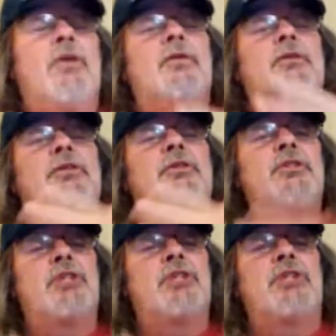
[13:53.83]
You sit
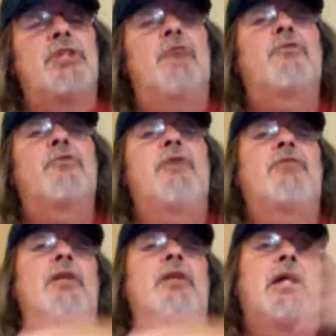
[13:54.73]
there for 15
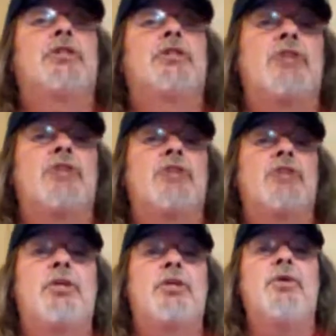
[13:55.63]
minutes, and it's up to
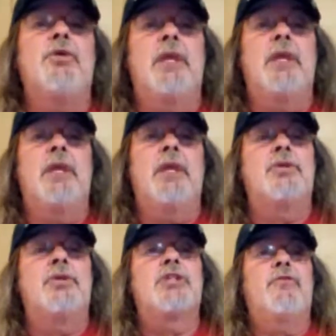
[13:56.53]
you to make sure you
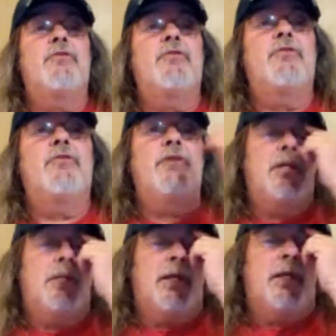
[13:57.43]
stay for 15
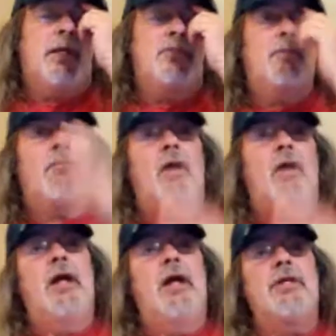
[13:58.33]
minutes. All right, you
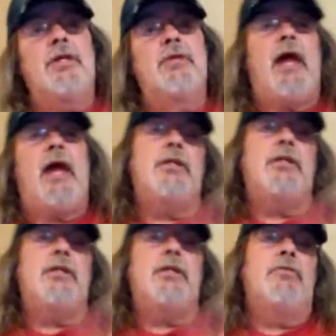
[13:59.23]
do that.
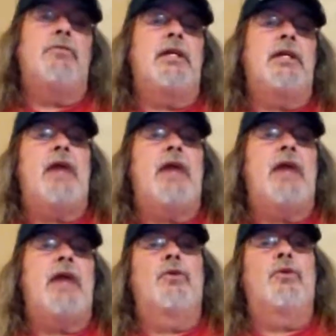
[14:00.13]
You leave that
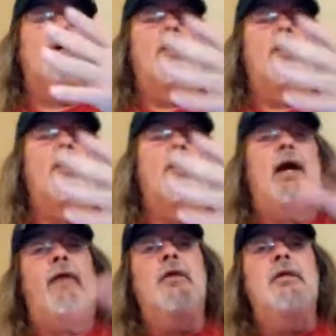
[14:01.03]
room. You go out.
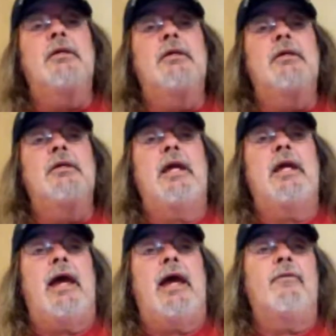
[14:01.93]
They had